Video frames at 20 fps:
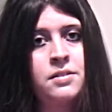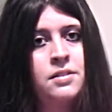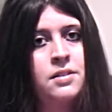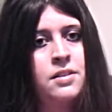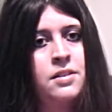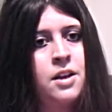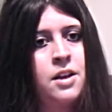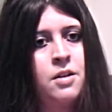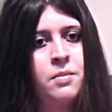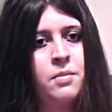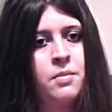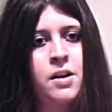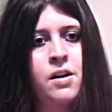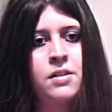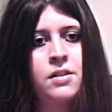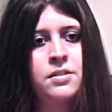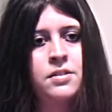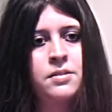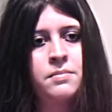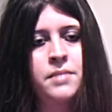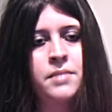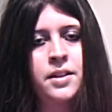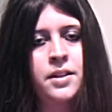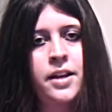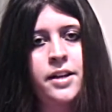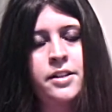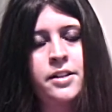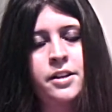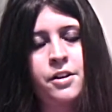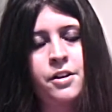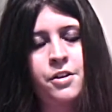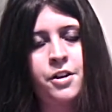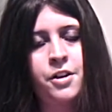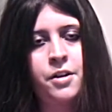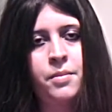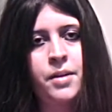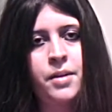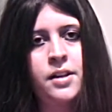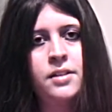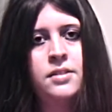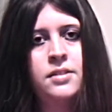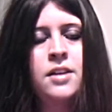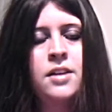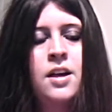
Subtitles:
that would be awesome. I'd like to hear your opinions.